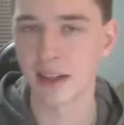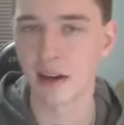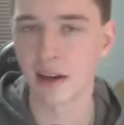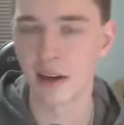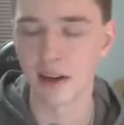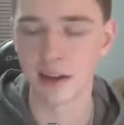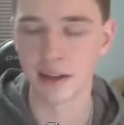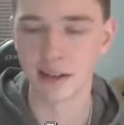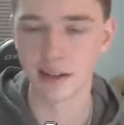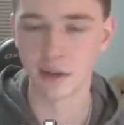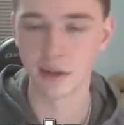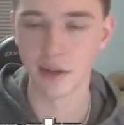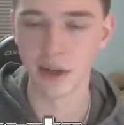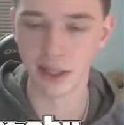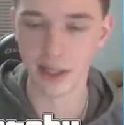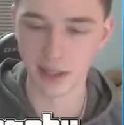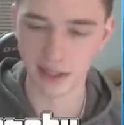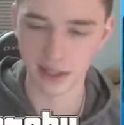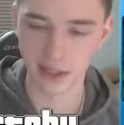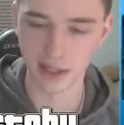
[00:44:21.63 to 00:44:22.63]
cars
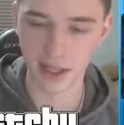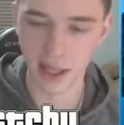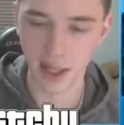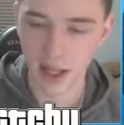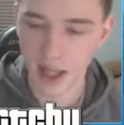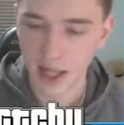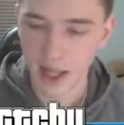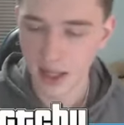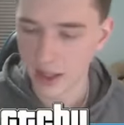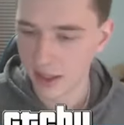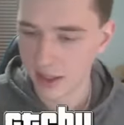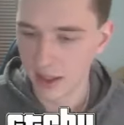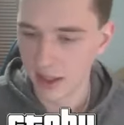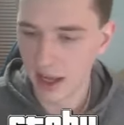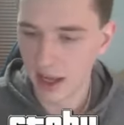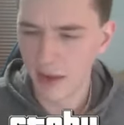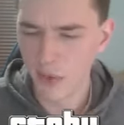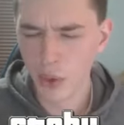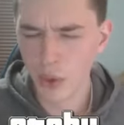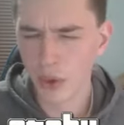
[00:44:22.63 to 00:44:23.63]
race,
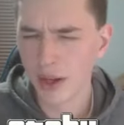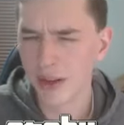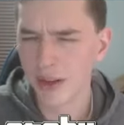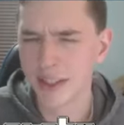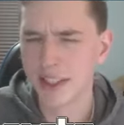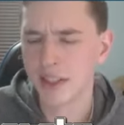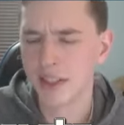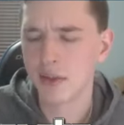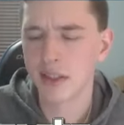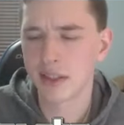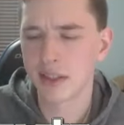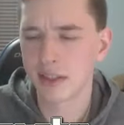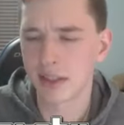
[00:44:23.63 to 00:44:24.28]
everyone always uses